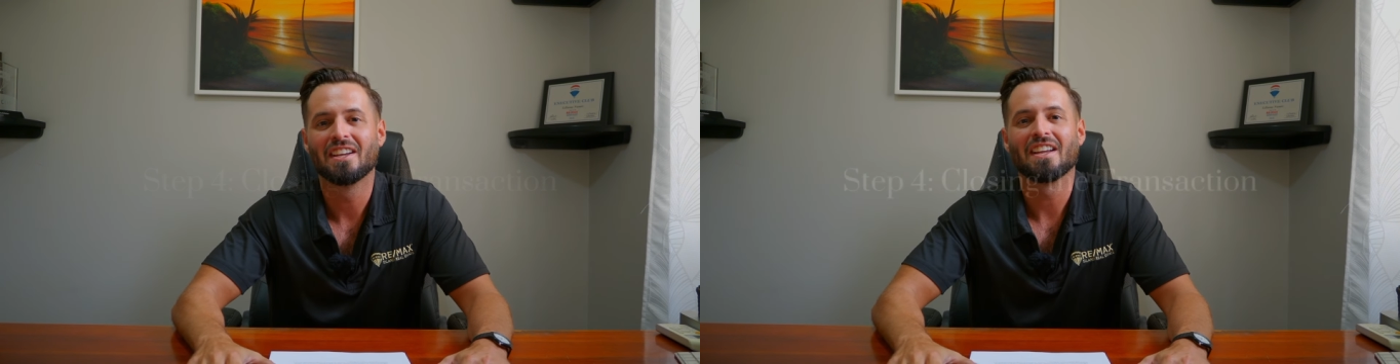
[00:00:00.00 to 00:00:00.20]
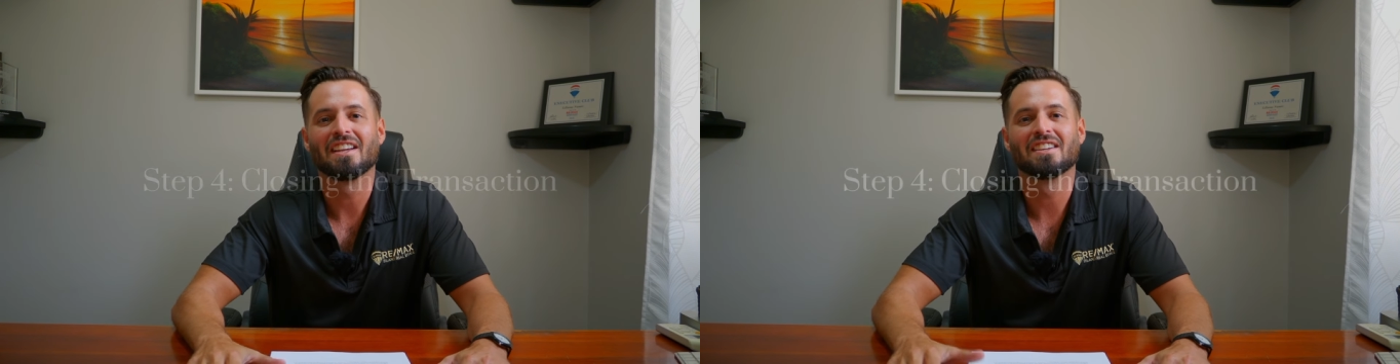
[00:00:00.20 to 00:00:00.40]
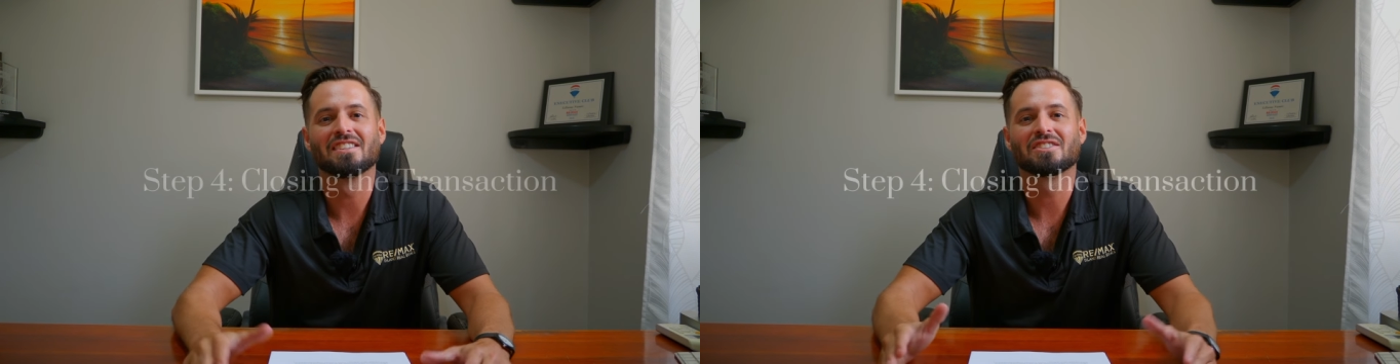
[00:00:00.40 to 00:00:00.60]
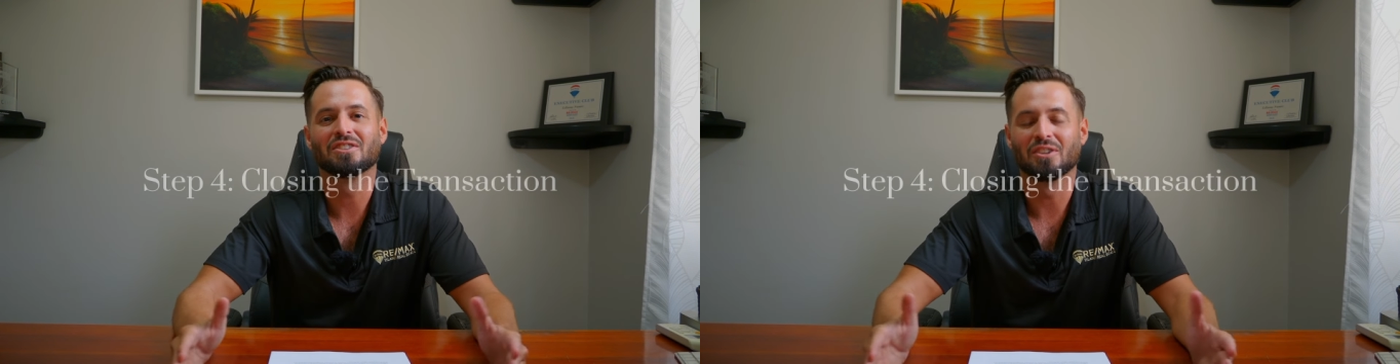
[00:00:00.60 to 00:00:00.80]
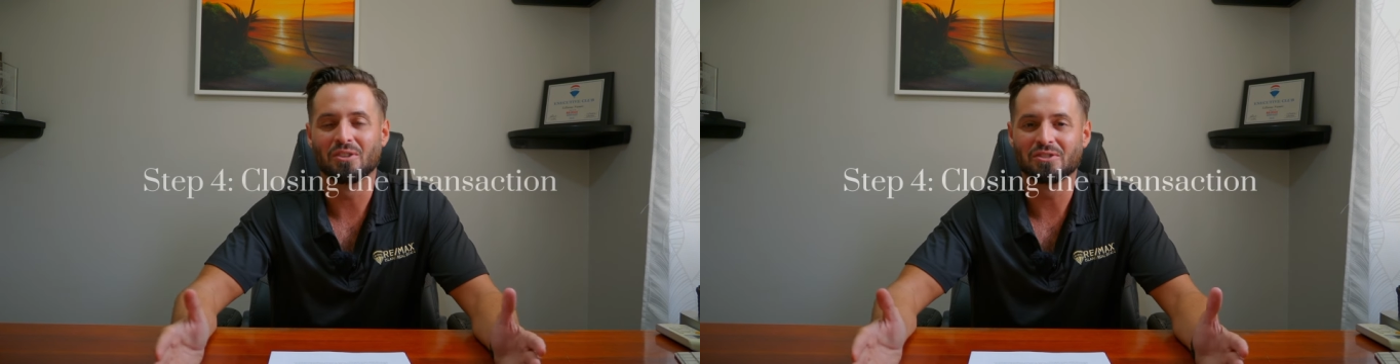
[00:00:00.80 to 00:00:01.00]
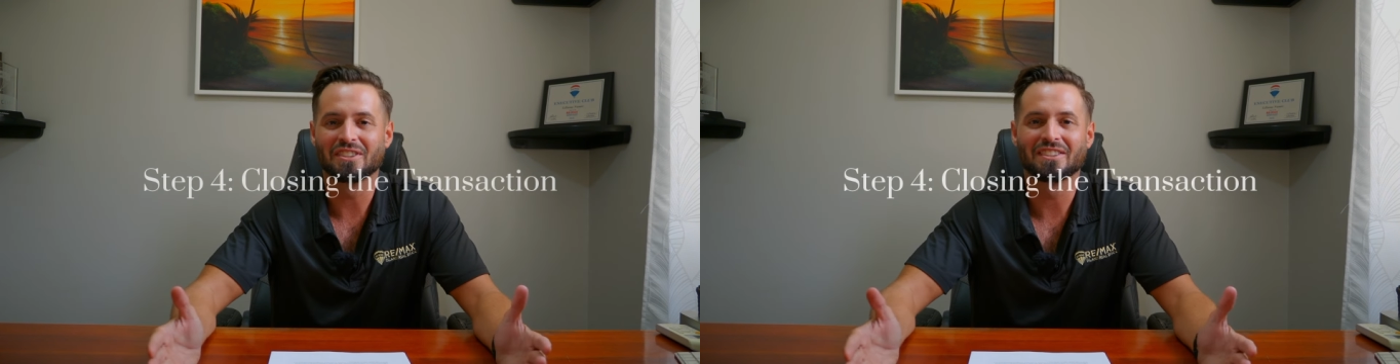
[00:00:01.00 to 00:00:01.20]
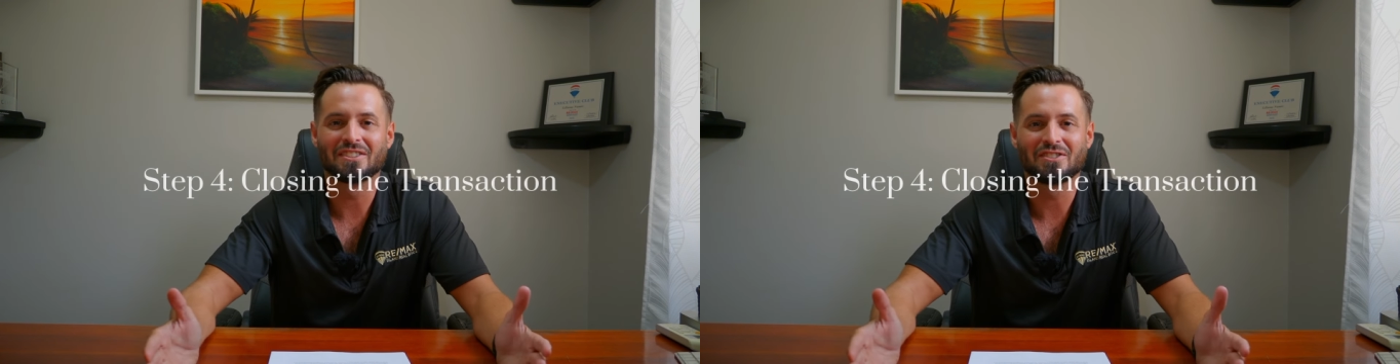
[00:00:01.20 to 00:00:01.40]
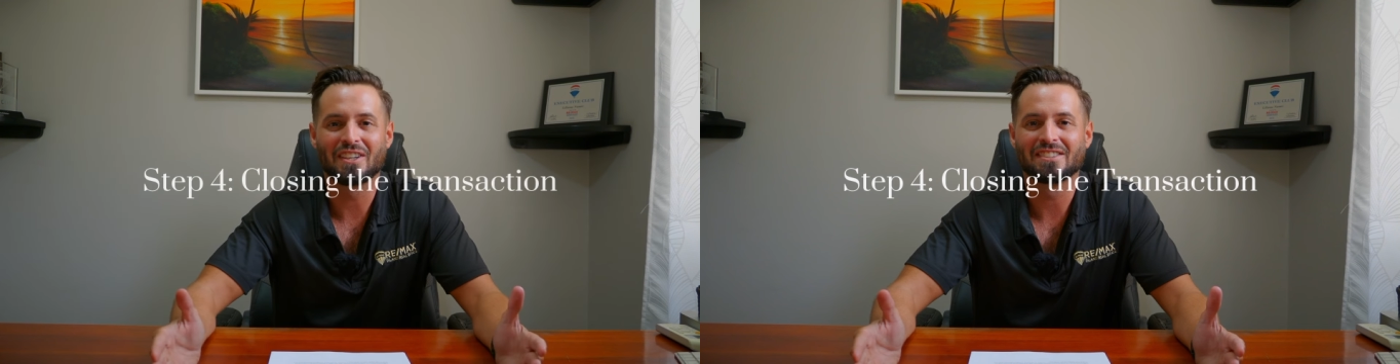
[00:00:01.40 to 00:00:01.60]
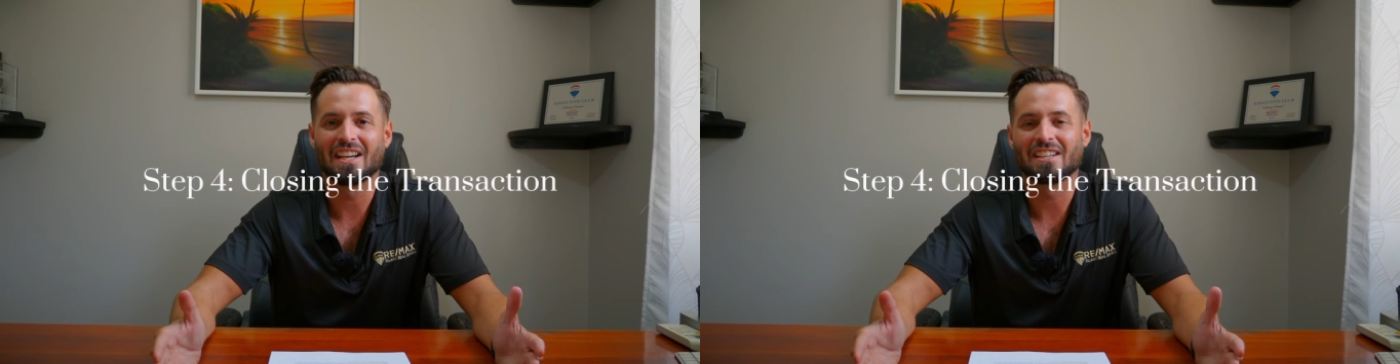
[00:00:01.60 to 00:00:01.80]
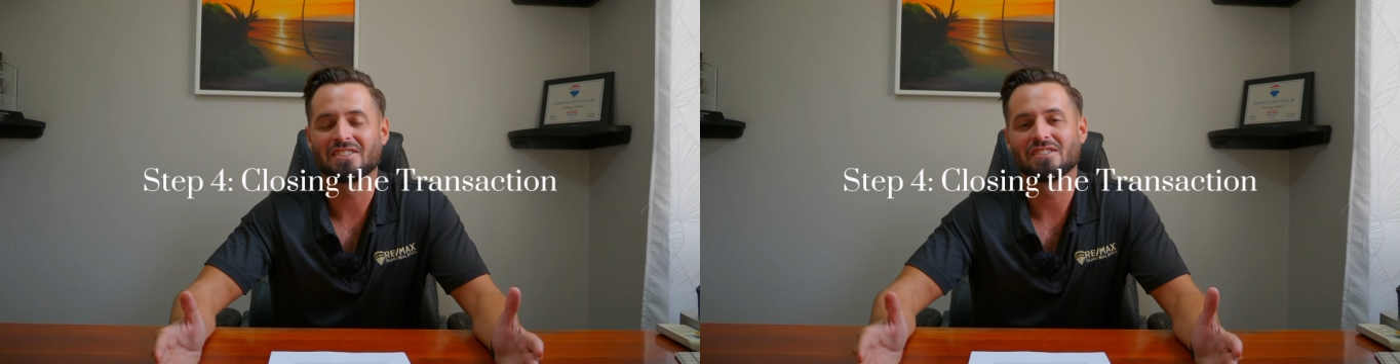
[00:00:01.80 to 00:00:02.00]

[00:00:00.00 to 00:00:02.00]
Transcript: is closing the transaction.